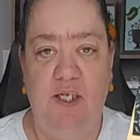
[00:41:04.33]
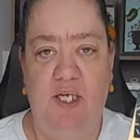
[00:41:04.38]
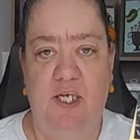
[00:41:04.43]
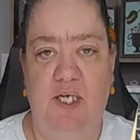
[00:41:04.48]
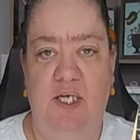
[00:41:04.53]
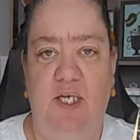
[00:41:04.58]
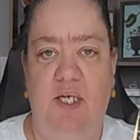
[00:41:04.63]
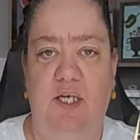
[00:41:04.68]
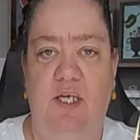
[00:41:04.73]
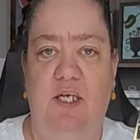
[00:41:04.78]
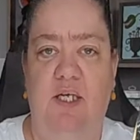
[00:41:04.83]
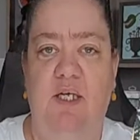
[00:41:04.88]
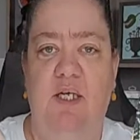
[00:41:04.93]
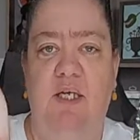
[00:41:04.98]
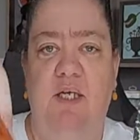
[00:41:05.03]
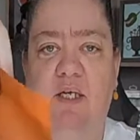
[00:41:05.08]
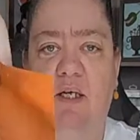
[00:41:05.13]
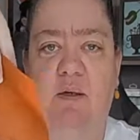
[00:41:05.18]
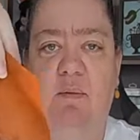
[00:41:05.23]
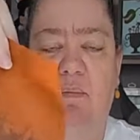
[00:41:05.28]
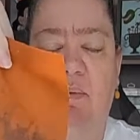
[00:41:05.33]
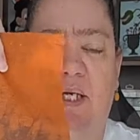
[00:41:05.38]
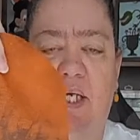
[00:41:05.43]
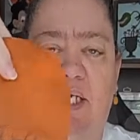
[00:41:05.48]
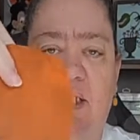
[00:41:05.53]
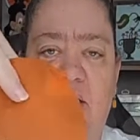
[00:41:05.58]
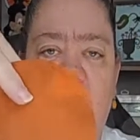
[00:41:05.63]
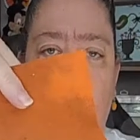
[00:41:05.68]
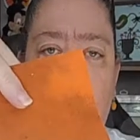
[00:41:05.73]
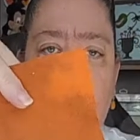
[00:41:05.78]
King by
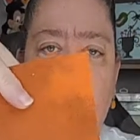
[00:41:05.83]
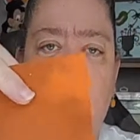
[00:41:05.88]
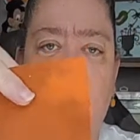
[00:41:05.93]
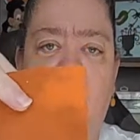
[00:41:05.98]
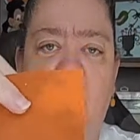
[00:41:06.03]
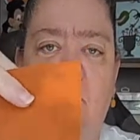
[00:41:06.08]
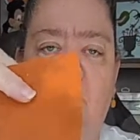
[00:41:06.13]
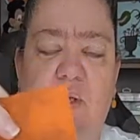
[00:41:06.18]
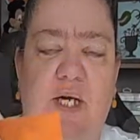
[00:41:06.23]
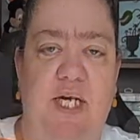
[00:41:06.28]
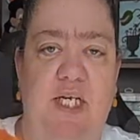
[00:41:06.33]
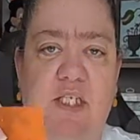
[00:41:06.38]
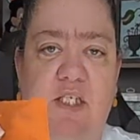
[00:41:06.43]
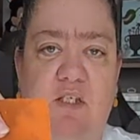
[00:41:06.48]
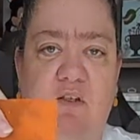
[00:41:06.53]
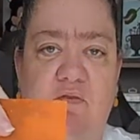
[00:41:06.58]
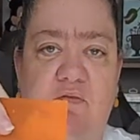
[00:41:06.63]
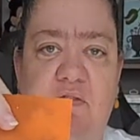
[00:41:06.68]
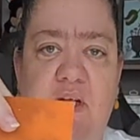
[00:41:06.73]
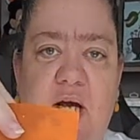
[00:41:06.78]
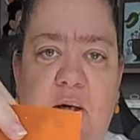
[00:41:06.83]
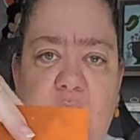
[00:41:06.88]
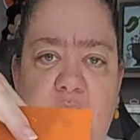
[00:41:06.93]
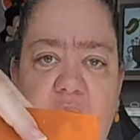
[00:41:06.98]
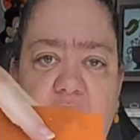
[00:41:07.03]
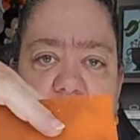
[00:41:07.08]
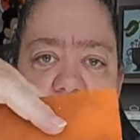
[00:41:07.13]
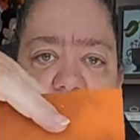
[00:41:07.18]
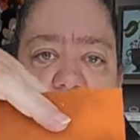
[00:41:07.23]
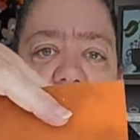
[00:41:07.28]
Atomic Ranch
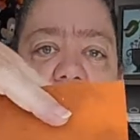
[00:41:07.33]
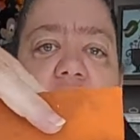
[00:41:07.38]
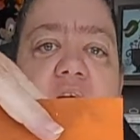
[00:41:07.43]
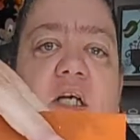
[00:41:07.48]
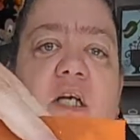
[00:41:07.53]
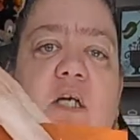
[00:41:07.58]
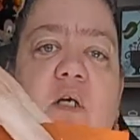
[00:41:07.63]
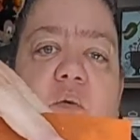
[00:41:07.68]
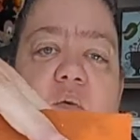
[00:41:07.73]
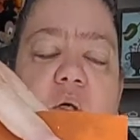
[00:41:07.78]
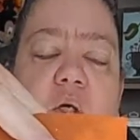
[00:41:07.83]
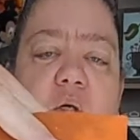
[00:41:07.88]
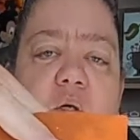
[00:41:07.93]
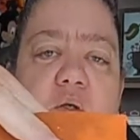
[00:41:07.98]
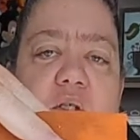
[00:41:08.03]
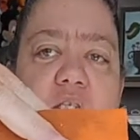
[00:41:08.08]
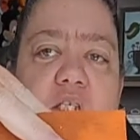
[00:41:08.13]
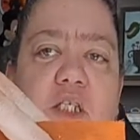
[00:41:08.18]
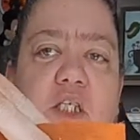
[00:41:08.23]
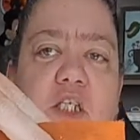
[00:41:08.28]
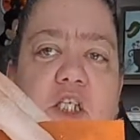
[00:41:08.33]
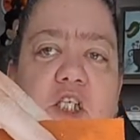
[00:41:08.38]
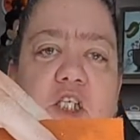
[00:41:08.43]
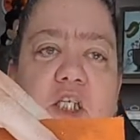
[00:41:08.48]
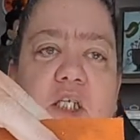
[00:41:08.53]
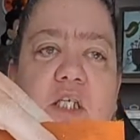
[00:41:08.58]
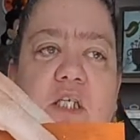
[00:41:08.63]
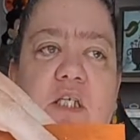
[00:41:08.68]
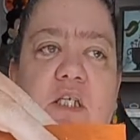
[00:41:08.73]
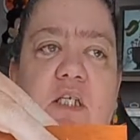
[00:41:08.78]
Fabric, Rogue
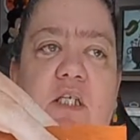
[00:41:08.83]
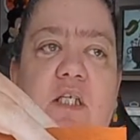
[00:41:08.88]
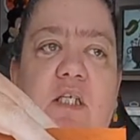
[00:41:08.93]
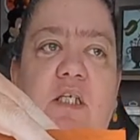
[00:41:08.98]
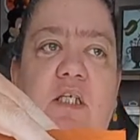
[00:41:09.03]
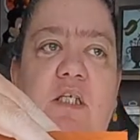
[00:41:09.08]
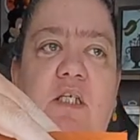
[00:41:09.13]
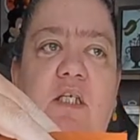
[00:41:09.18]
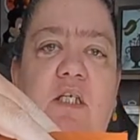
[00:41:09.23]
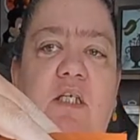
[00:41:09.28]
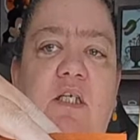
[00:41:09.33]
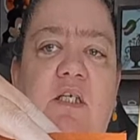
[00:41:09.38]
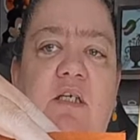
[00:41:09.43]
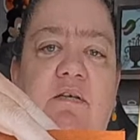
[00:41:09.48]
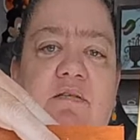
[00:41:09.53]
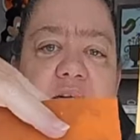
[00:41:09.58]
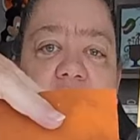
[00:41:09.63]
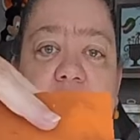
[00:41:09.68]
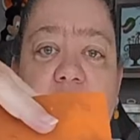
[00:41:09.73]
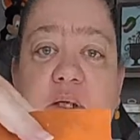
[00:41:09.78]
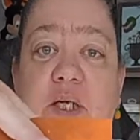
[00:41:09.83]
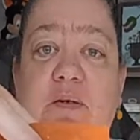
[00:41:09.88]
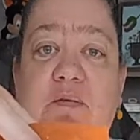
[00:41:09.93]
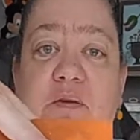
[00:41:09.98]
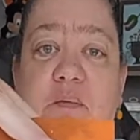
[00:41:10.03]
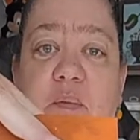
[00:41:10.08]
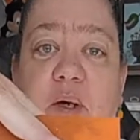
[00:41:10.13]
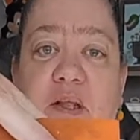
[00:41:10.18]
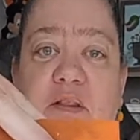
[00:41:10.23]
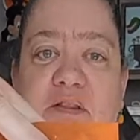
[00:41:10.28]
Stitching Fabric of
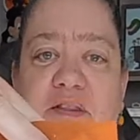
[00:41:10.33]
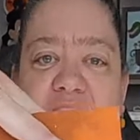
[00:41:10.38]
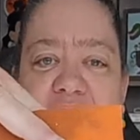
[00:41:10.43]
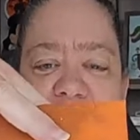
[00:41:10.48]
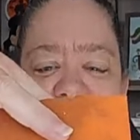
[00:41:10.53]
the Month.